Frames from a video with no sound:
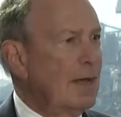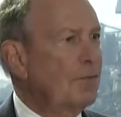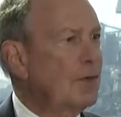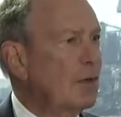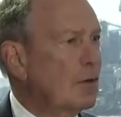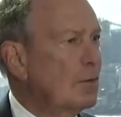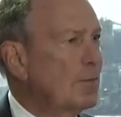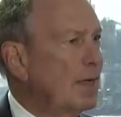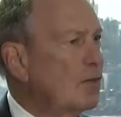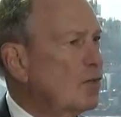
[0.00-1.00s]
FDR
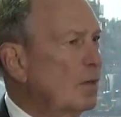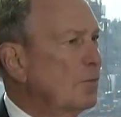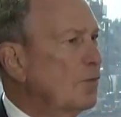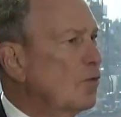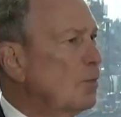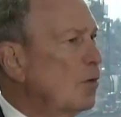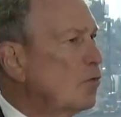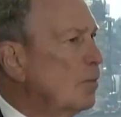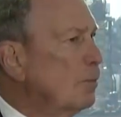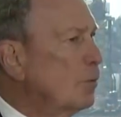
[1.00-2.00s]
made some of his
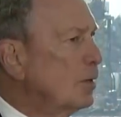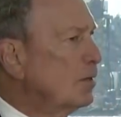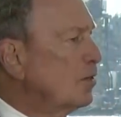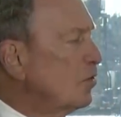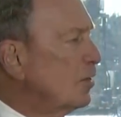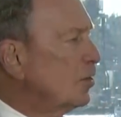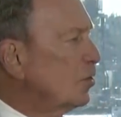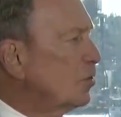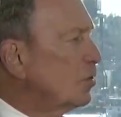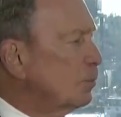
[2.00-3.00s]
most important
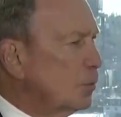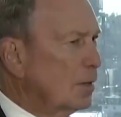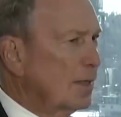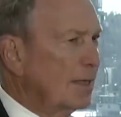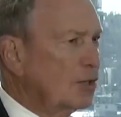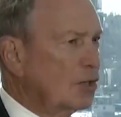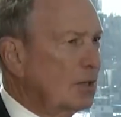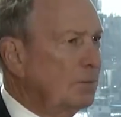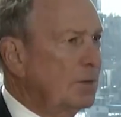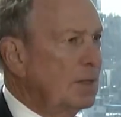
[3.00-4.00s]
decisions aboard that
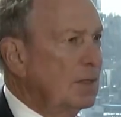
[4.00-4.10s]
ship,